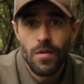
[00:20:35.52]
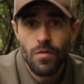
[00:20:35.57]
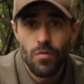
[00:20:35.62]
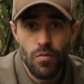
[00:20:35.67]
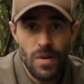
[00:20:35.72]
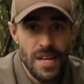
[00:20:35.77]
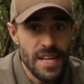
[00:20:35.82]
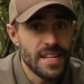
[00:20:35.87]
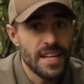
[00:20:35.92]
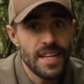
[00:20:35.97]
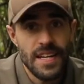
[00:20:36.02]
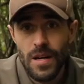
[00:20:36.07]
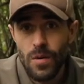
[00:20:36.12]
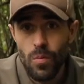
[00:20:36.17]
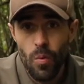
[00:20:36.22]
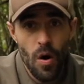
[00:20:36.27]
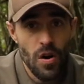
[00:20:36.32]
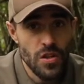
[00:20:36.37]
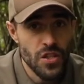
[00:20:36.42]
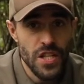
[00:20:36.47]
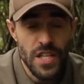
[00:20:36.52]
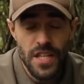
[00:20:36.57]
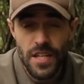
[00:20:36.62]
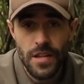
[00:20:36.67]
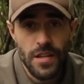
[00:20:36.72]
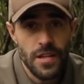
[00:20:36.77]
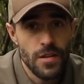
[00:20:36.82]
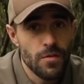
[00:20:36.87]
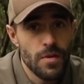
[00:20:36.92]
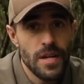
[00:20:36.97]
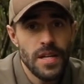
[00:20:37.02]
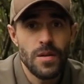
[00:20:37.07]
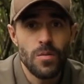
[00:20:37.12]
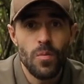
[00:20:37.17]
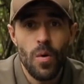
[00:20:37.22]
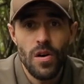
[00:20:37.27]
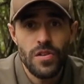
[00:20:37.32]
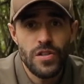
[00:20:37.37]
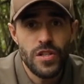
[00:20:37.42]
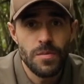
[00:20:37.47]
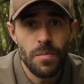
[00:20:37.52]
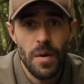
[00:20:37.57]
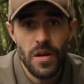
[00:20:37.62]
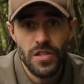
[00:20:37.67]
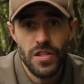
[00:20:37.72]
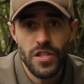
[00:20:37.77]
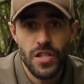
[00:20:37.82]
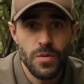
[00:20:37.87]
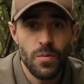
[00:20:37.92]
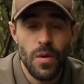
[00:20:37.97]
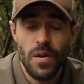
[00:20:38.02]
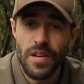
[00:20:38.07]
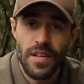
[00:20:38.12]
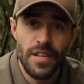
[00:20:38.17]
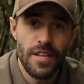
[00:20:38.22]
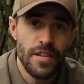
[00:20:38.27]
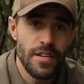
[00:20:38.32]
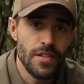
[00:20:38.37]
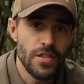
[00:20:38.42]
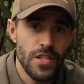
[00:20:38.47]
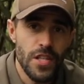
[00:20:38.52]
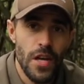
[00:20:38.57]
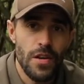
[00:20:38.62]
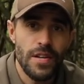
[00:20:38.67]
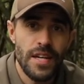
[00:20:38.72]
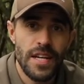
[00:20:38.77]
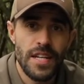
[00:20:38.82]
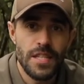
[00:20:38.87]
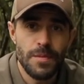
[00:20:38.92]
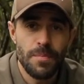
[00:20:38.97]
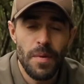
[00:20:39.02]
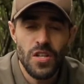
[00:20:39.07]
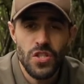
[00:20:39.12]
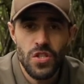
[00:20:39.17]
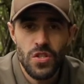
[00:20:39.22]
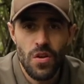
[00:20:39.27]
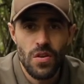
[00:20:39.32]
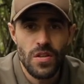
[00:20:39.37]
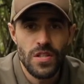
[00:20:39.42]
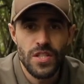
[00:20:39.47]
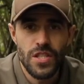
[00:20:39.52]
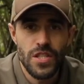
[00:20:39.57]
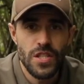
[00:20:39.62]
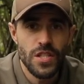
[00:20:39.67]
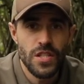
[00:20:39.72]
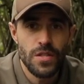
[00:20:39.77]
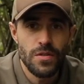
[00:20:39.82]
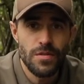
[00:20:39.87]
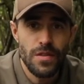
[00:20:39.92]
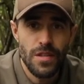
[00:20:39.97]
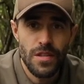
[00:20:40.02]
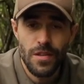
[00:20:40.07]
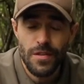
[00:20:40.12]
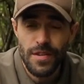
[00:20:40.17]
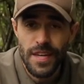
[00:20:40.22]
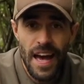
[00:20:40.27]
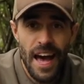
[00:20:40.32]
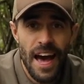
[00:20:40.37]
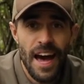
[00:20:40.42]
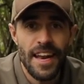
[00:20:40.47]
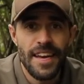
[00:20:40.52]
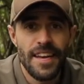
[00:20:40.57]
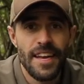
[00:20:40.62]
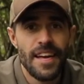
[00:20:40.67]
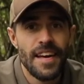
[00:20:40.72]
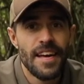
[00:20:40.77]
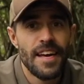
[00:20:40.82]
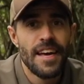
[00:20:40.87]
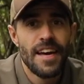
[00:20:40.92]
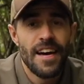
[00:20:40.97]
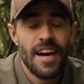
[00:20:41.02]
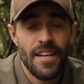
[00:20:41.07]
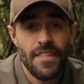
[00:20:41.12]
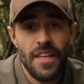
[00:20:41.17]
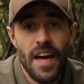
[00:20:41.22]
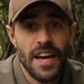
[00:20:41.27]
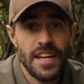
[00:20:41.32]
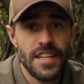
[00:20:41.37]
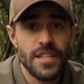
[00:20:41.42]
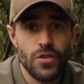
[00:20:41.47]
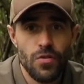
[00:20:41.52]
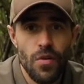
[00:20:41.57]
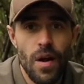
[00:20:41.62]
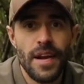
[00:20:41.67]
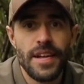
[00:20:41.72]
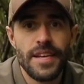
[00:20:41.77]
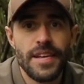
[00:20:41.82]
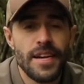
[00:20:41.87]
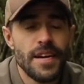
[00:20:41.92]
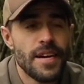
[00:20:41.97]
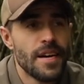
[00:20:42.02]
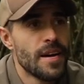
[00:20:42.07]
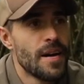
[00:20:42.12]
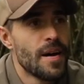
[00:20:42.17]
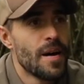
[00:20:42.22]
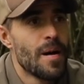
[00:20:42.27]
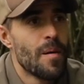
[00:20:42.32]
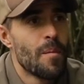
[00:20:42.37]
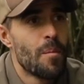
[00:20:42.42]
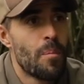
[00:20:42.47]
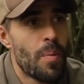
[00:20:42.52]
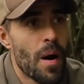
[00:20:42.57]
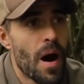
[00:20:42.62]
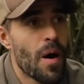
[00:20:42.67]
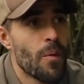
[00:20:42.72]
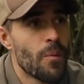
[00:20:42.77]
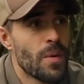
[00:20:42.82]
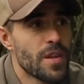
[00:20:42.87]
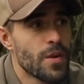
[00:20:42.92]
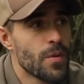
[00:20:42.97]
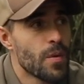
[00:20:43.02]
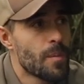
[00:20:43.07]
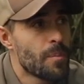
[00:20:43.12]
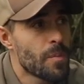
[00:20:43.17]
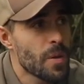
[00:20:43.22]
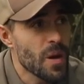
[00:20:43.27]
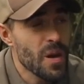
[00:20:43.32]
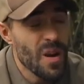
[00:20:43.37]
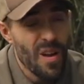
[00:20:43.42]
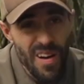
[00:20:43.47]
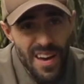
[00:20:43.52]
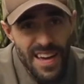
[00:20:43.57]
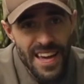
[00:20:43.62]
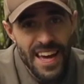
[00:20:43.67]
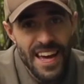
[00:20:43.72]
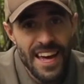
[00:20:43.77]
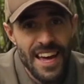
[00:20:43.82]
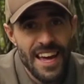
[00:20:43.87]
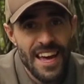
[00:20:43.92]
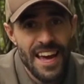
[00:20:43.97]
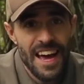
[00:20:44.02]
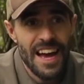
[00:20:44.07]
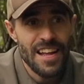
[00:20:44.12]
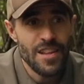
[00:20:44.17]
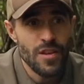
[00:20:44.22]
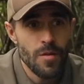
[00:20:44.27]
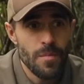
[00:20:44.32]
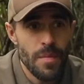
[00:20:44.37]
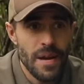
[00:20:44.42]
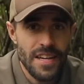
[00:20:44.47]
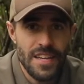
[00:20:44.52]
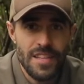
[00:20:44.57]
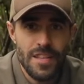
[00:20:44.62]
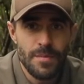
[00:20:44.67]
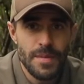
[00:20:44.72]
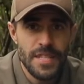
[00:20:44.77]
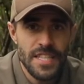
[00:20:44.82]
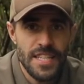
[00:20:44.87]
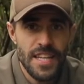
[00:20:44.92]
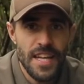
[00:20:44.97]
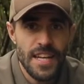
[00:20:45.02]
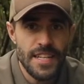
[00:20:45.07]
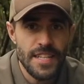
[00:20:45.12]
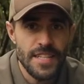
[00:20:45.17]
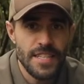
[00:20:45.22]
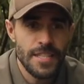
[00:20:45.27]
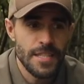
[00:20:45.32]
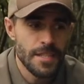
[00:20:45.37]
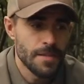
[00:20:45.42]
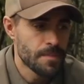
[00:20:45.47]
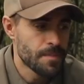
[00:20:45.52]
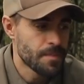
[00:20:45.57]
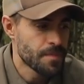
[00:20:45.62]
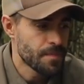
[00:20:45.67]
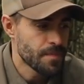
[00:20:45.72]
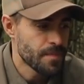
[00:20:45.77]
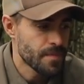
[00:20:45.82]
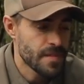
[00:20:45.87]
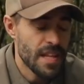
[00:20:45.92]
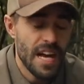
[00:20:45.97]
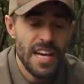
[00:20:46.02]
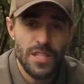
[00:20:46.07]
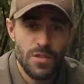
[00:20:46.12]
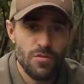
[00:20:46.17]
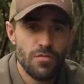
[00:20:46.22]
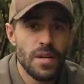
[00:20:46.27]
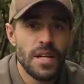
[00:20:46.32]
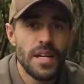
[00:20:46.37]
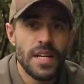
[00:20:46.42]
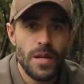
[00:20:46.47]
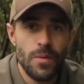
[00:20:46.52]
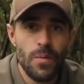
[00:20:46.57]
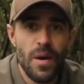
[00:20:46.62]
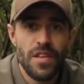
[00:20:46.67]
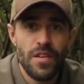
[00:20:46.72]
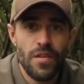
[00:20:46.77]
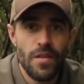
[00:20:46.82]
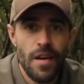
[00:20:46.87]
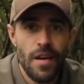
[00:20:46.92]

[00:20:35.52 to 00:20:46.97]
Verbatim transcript: reading and watching. You can read and watch as much as you want and you can soak in as much knowledge as you, you can and that is great but when you apply it and you make the mistakes that's really when you